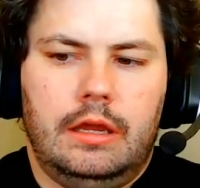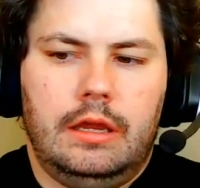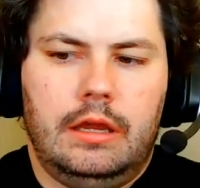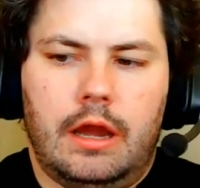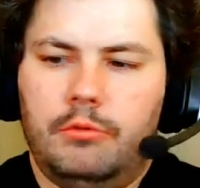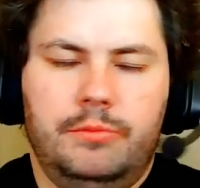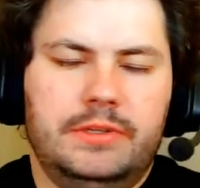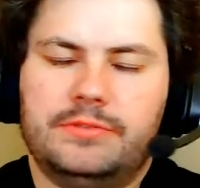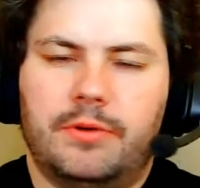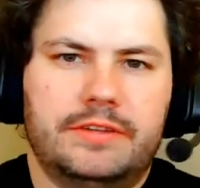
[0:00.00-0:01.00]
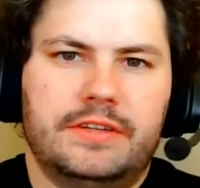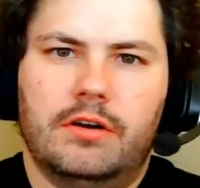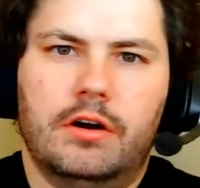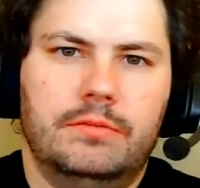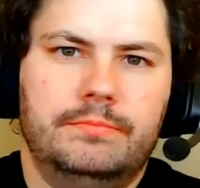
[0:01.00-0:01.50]
I wouldn't be surprised at all
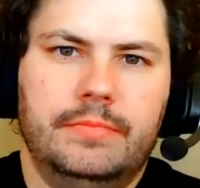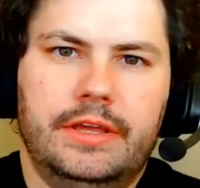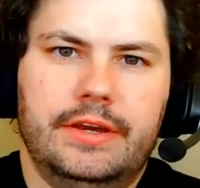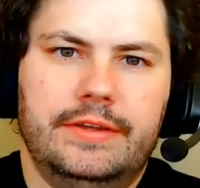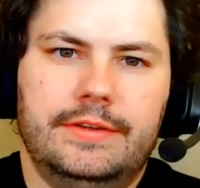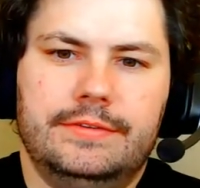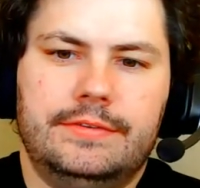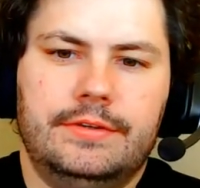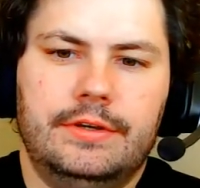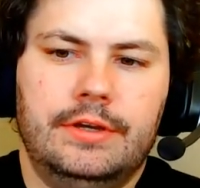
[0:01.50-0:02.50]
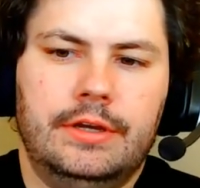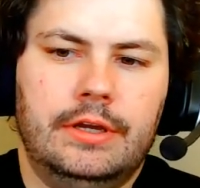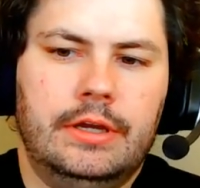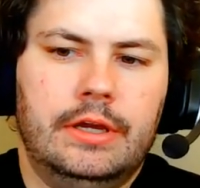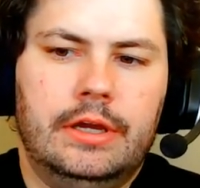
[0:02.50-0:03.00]
because
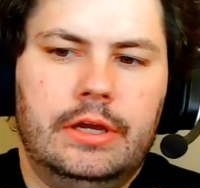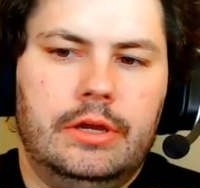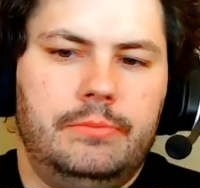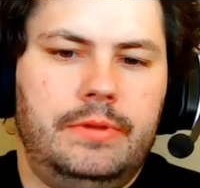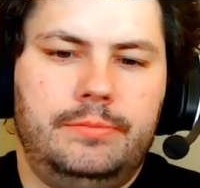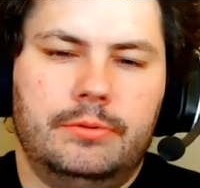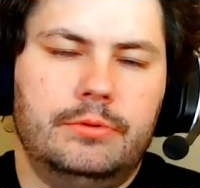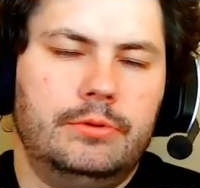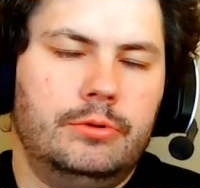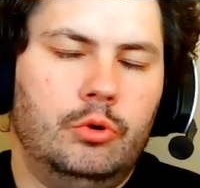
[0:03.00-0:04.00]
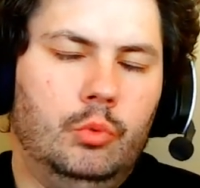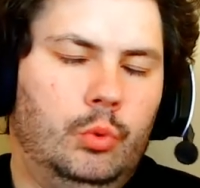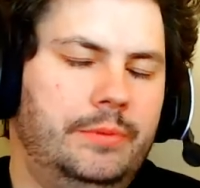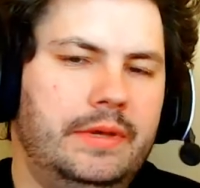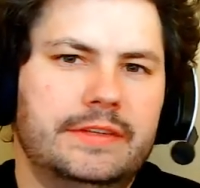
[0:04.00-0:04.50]
people would
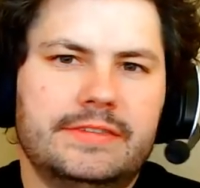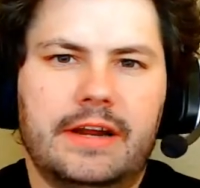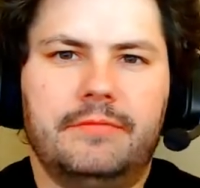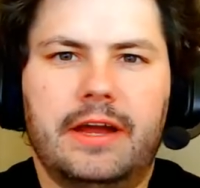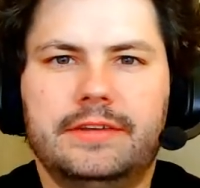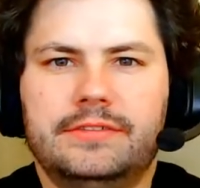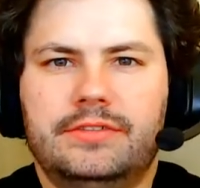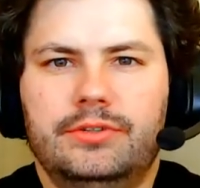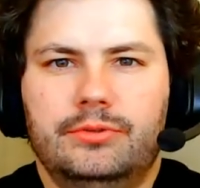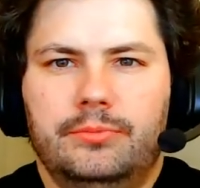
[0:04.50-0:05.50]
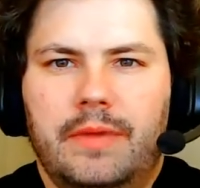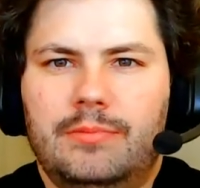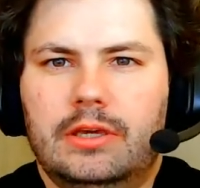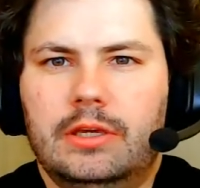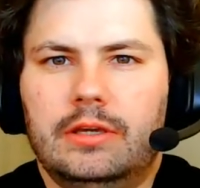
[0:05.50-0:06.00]
be incentivized to
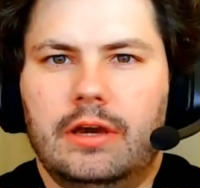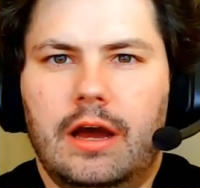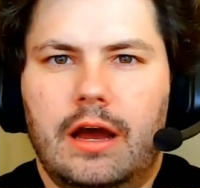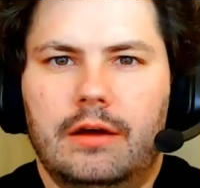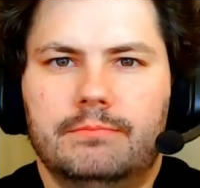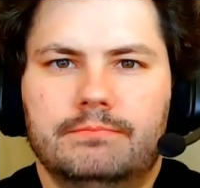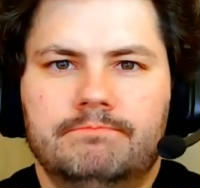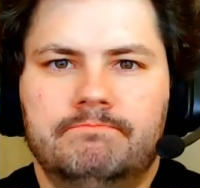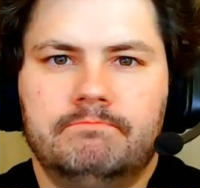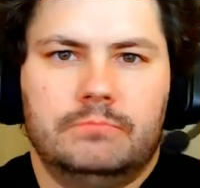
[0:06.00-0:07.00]
maybe, you